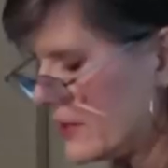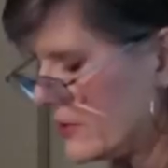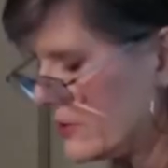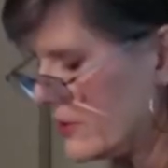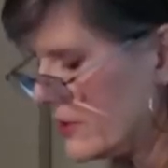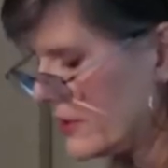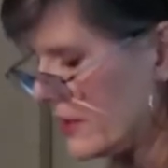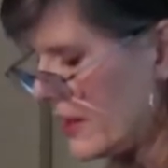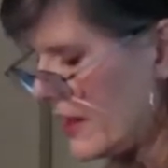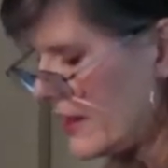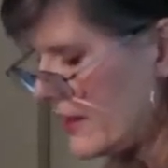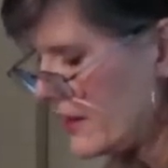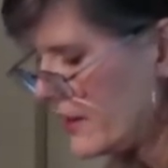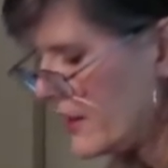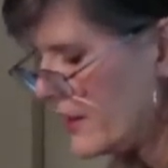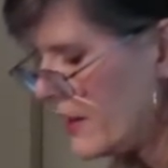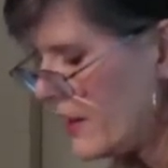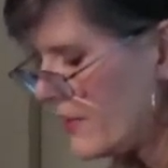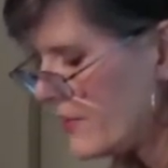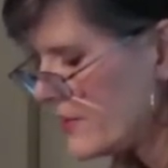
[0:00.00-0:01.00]
take a look at
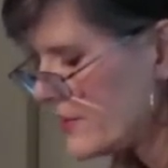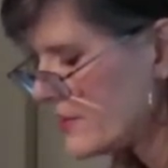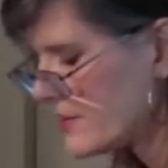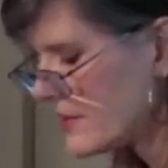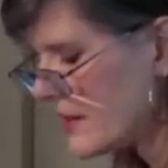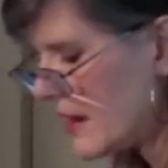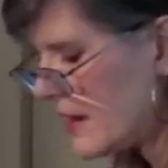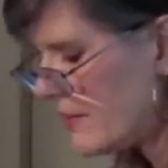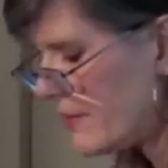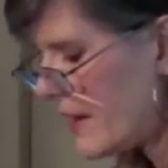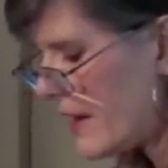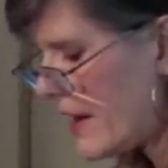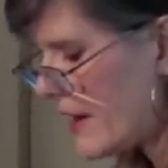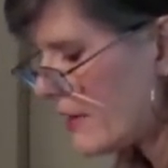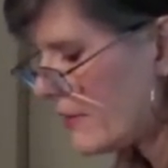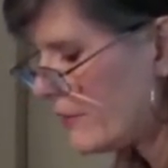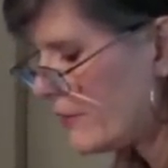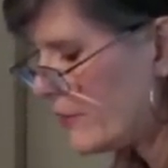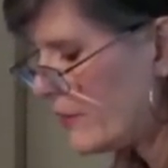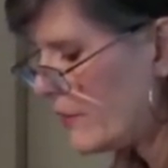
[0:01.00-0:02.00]
the
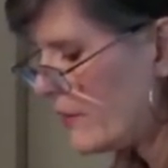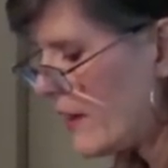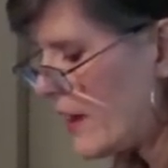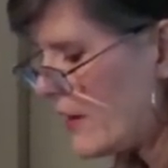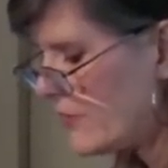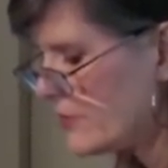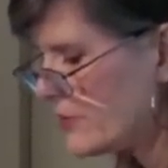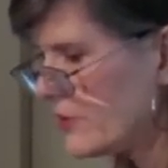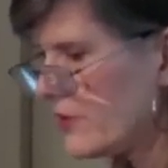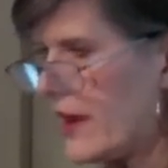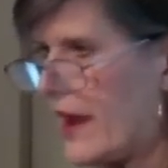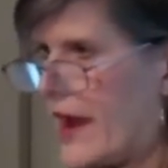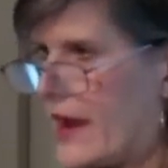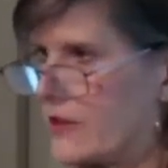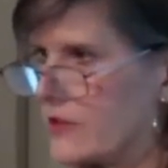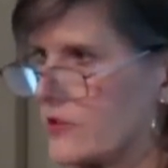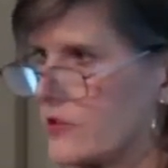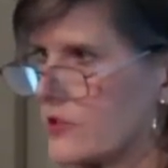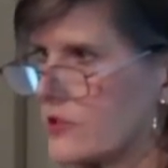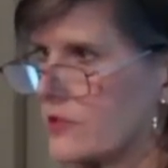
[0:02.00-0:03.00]
setback from around your
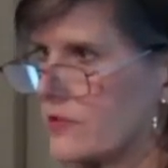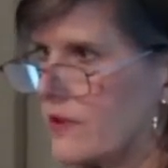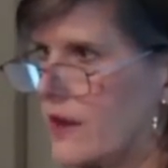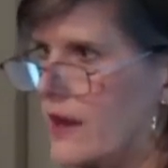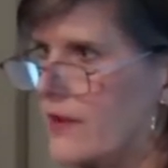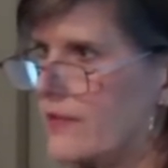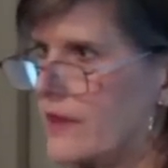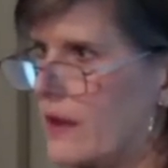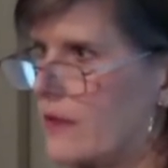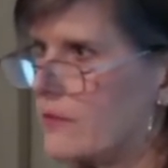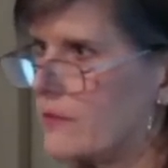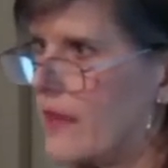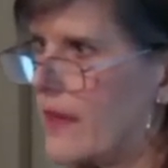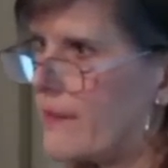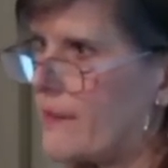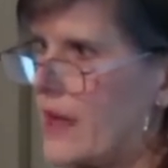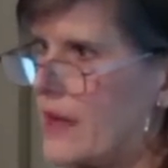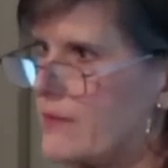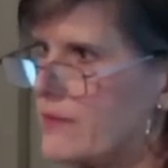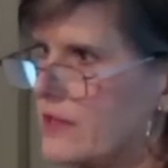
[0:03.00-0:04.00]
house, right?
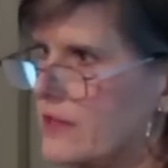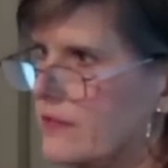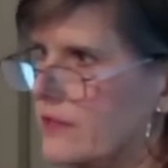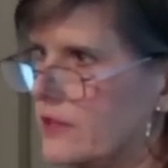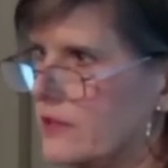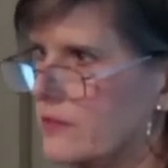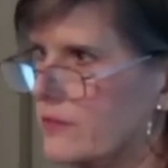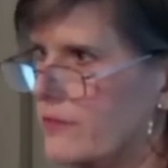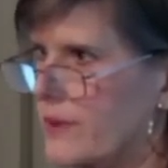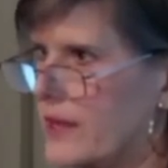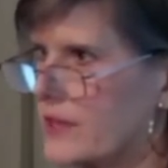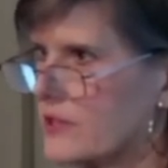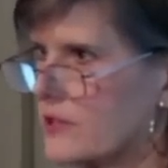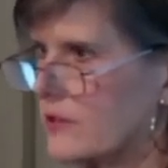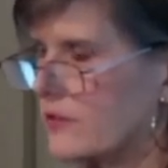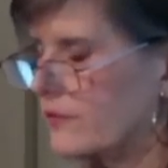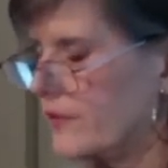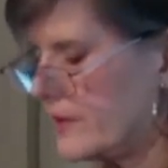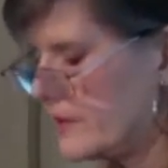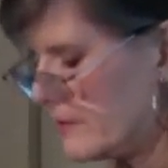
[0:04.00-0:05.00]
That might be of
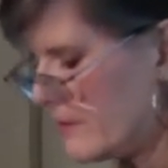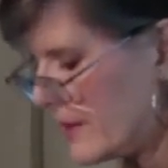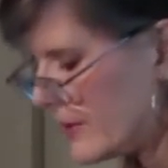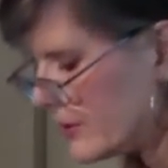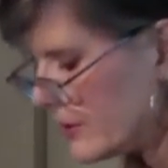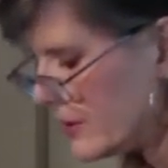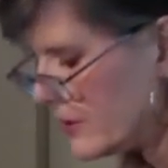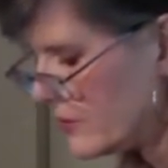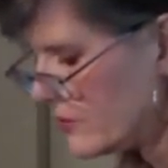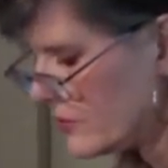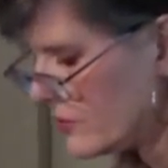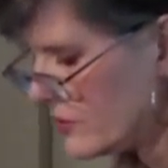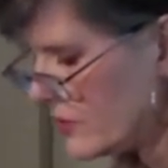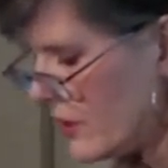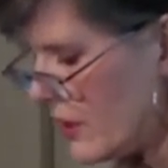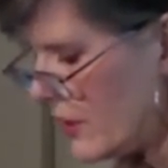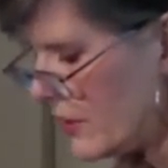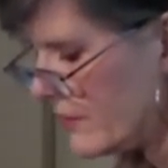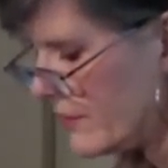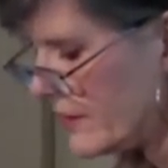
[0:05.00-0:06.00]
sort of fundamental interest
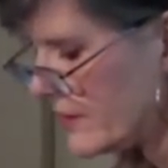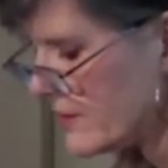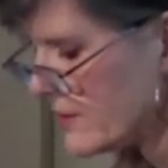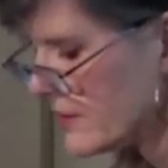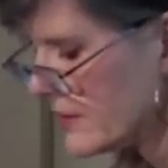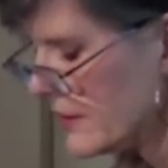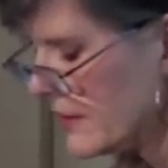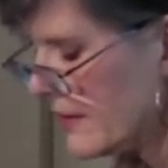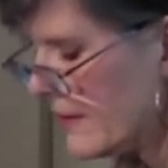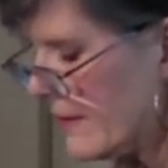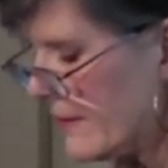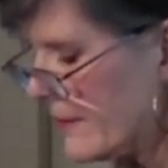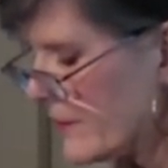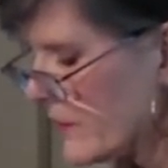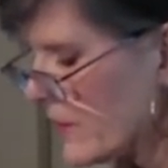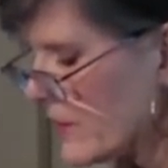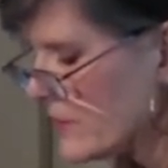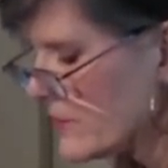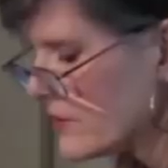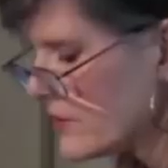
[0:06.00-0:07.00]
to all of us.
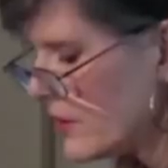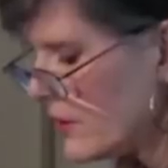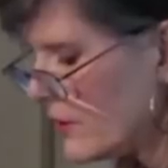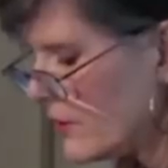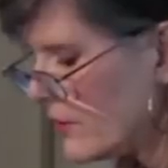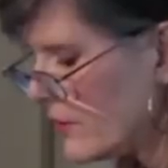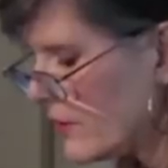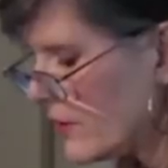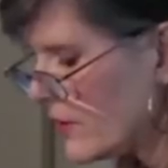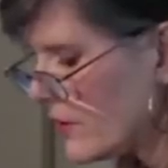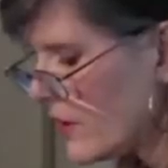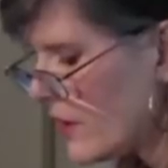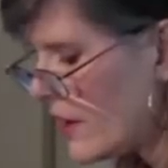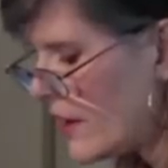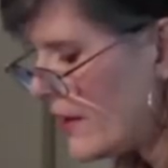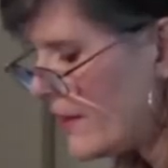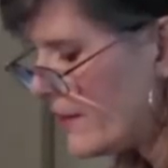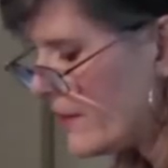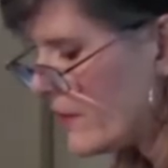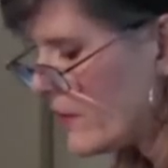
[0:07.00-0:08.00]
So
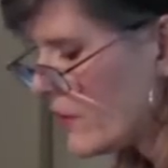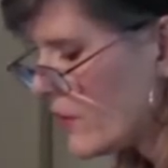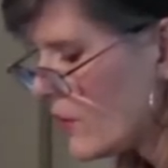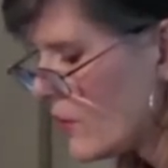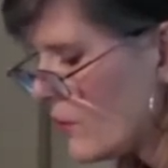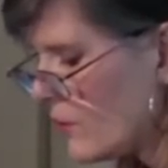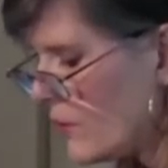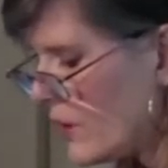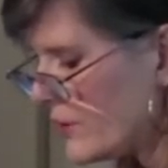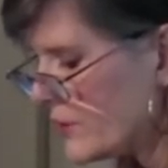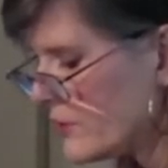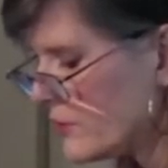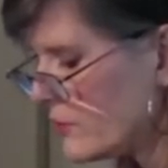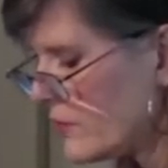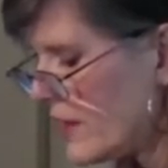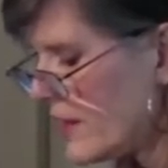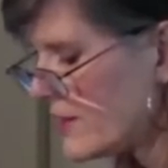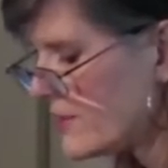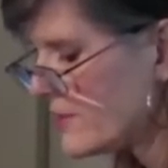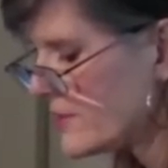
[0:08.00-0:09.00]
what the
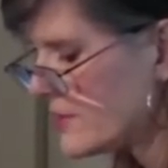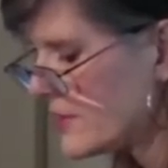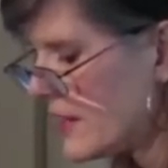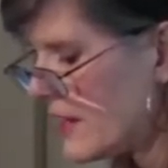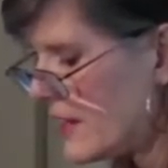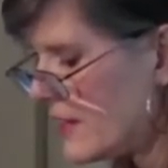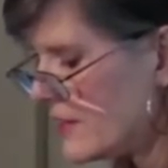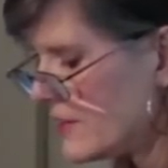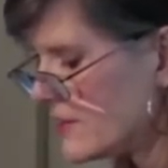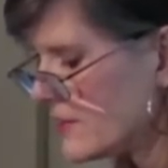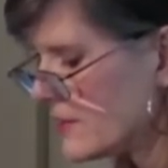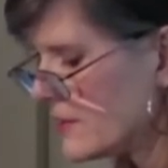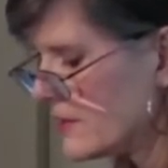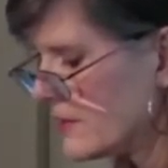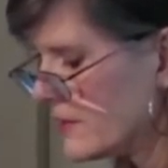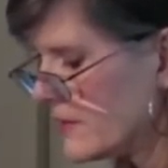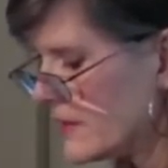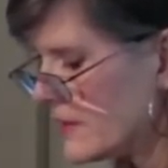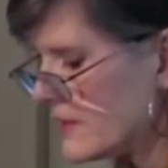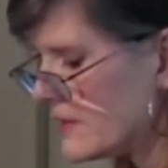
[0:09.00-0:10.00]
reg says
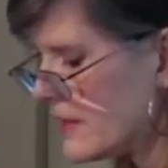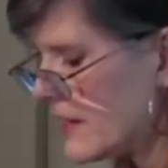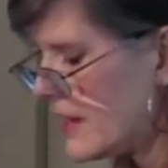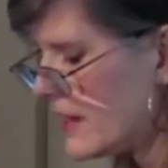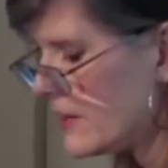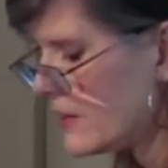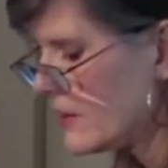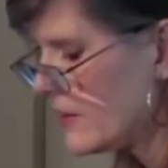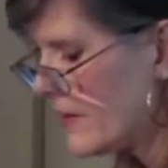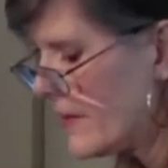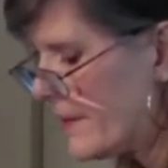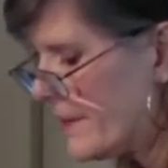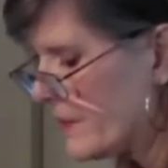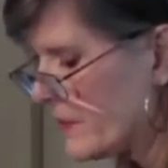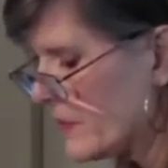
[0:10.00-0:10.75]
is that